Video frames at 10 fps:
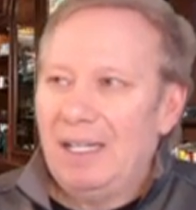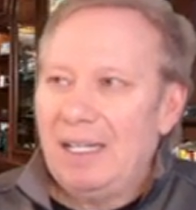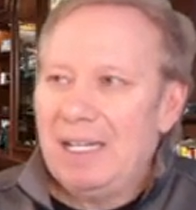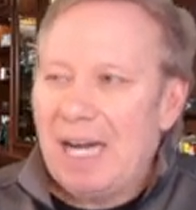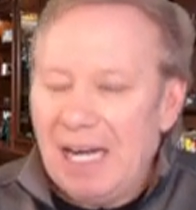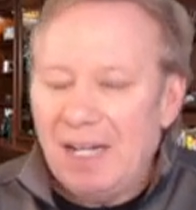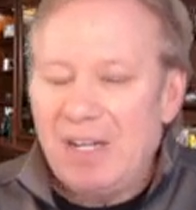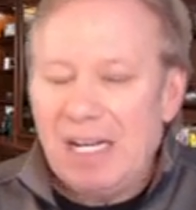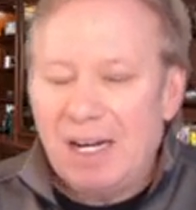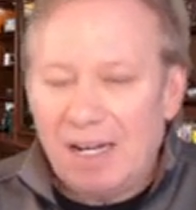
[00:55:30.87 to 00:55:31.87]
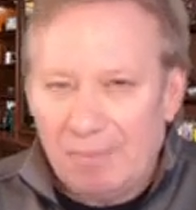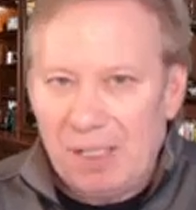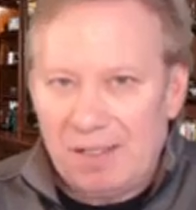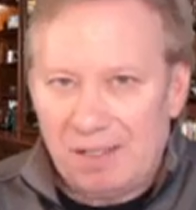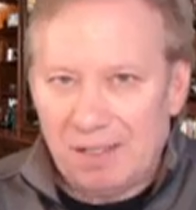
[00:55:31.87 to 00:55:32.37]
it kind of
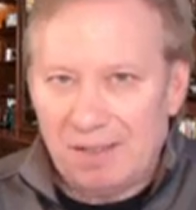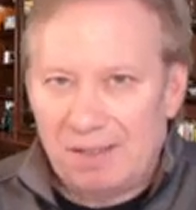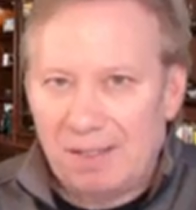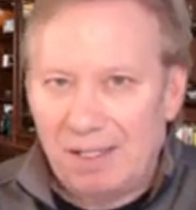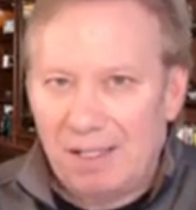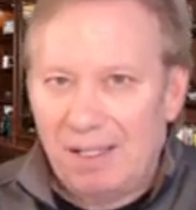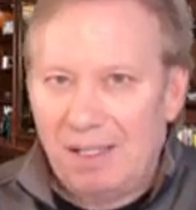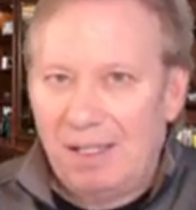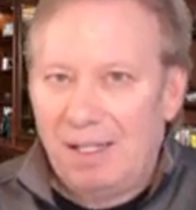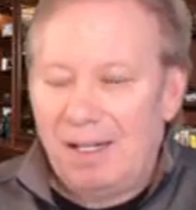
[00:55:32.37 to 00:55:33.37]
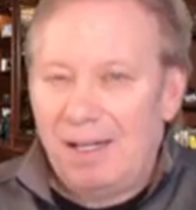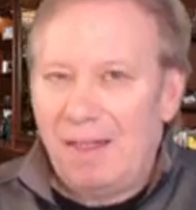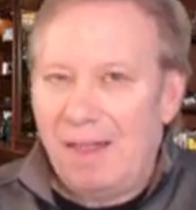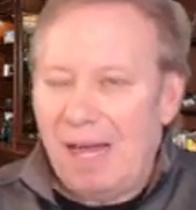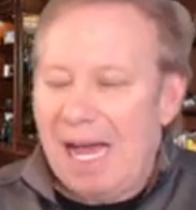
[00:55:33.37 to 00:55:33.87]
encompasses
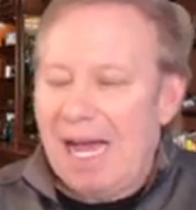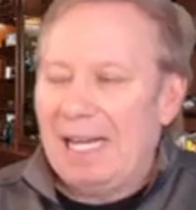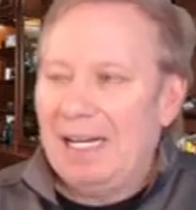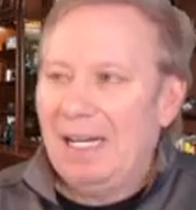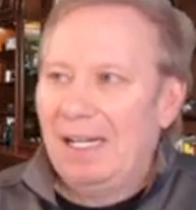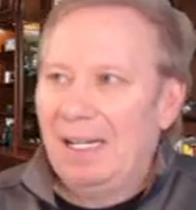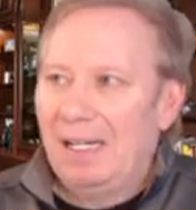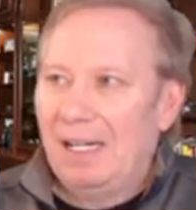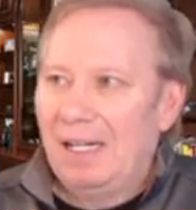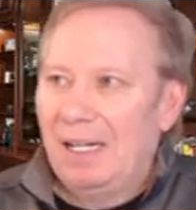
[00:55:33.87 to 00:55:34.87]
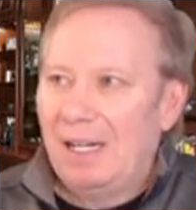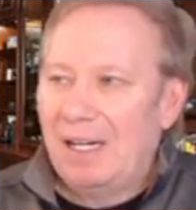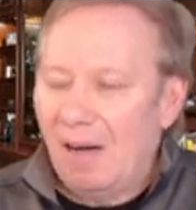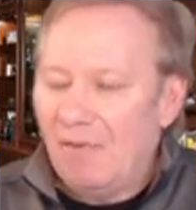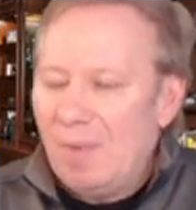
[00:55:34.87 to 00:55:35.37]
that
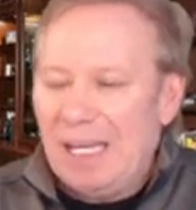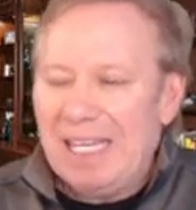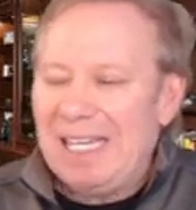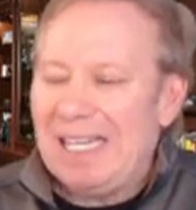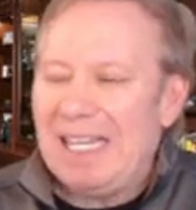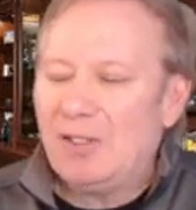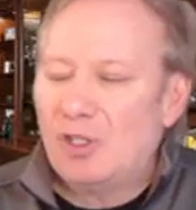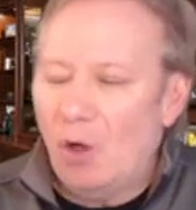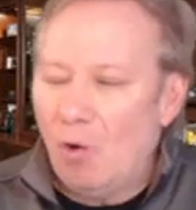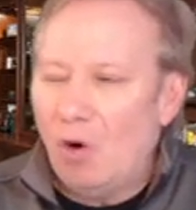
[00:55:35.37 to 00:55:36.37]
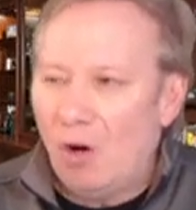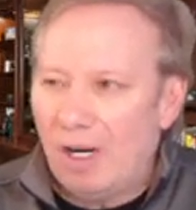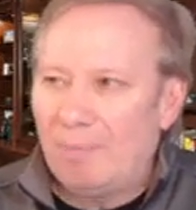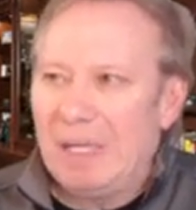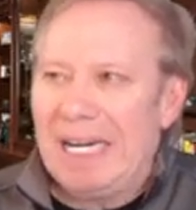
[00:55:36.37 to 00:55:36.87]
Governor McKee, he's so caught
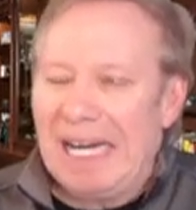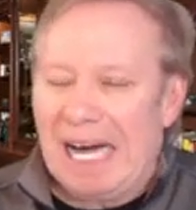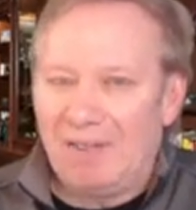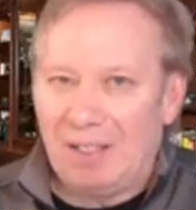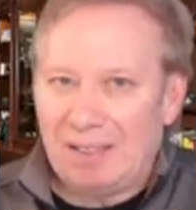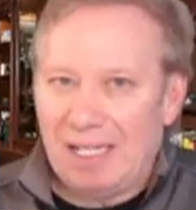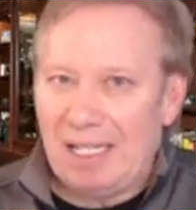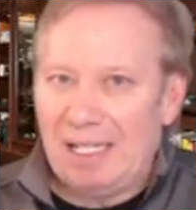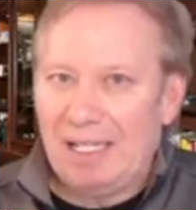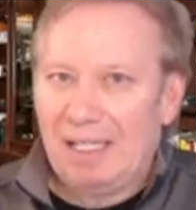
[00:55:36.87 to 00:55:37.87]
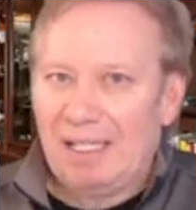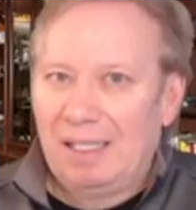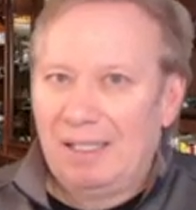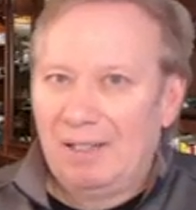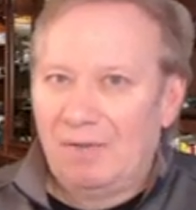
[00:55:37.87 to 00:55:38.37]
up in novelty,
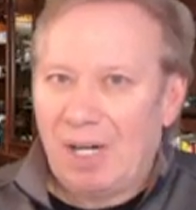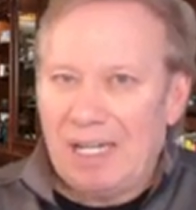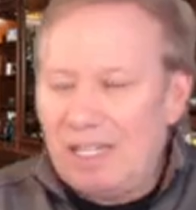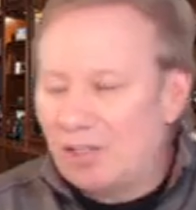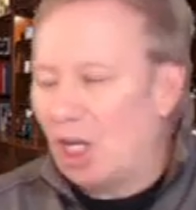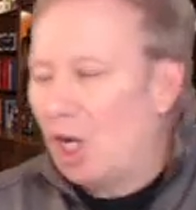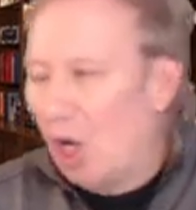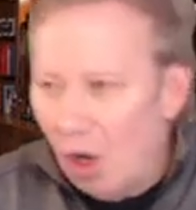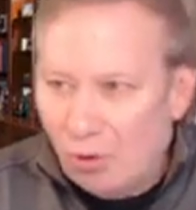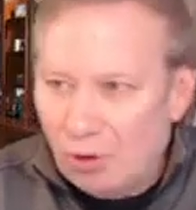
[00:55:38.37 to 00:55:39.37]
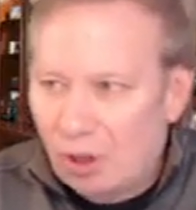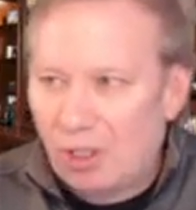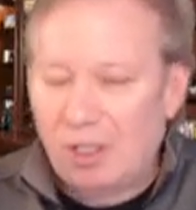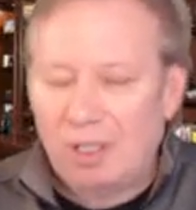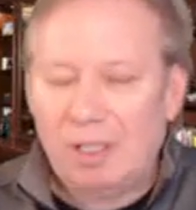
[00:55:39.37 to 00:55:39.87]
right? He's the
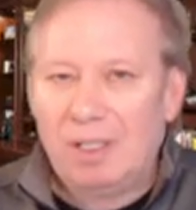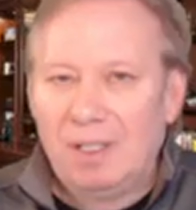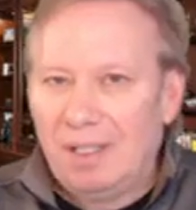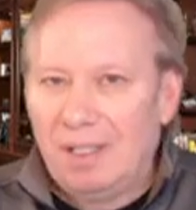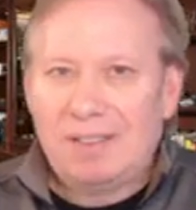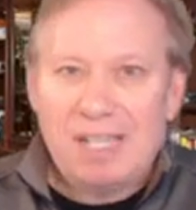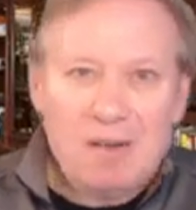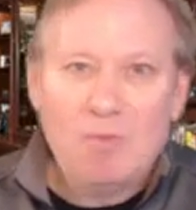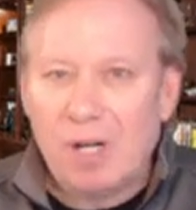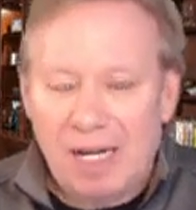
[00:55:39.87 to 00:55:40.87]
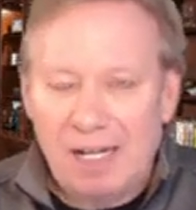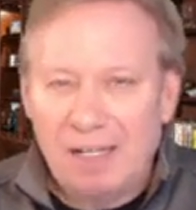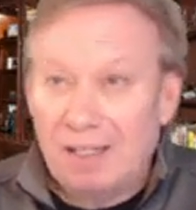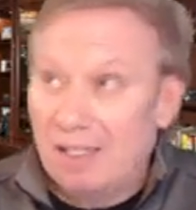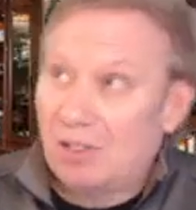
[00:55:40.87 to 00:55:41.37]
coach. It's Team Rhode
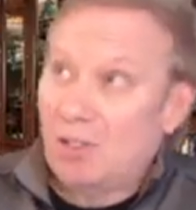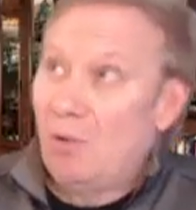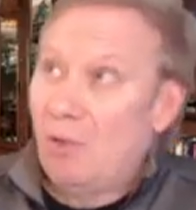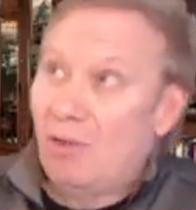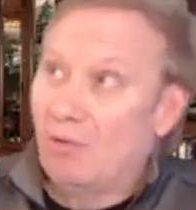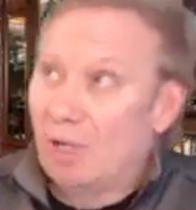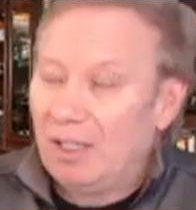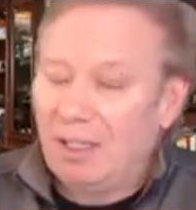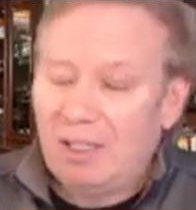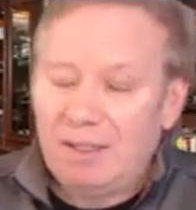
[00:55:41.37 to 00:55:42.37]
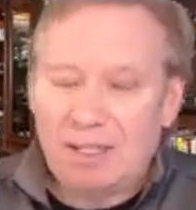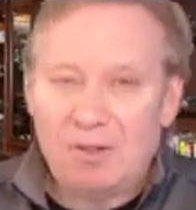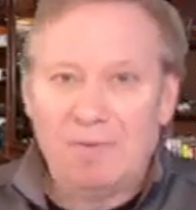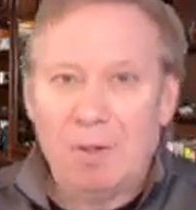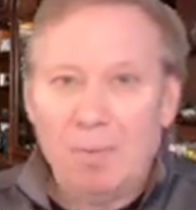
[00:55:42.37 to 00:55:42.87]
Island. He's so thrilled that
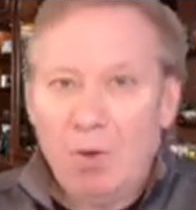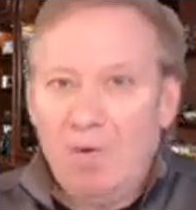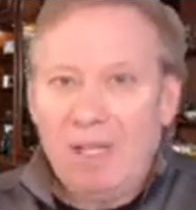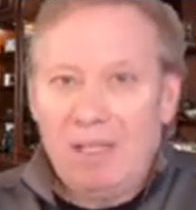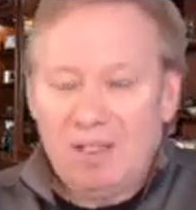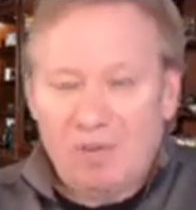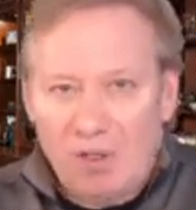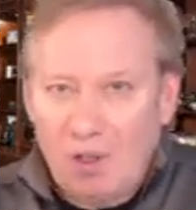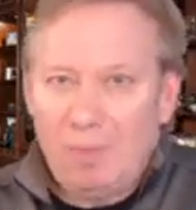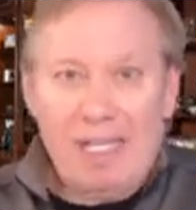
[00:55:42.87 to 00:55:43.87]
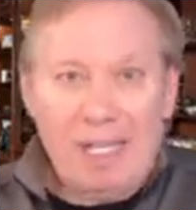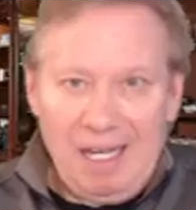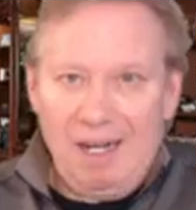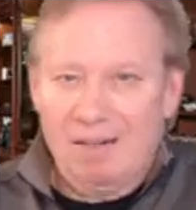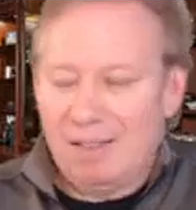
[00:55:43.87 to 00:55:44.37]
you have the movie that's filming
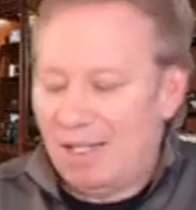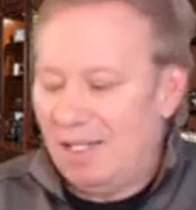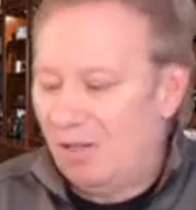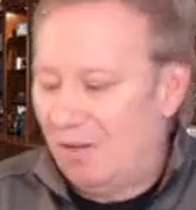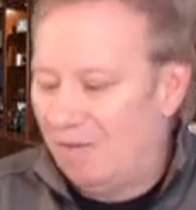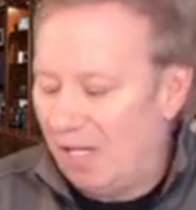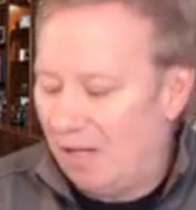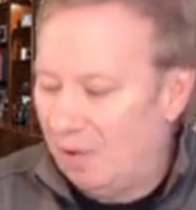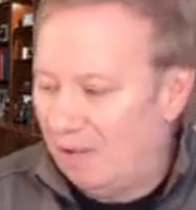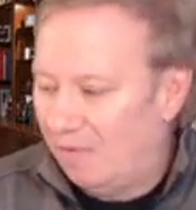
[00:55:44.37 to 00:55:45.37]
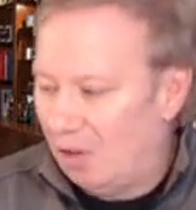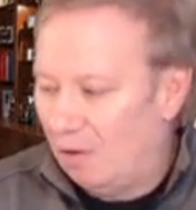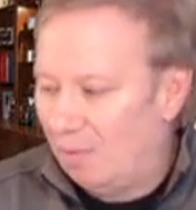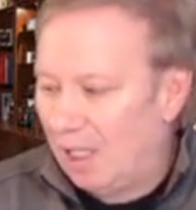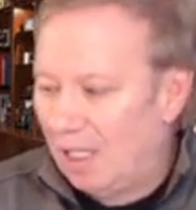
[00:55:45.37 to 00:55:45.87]
here. His kids are involved with the film.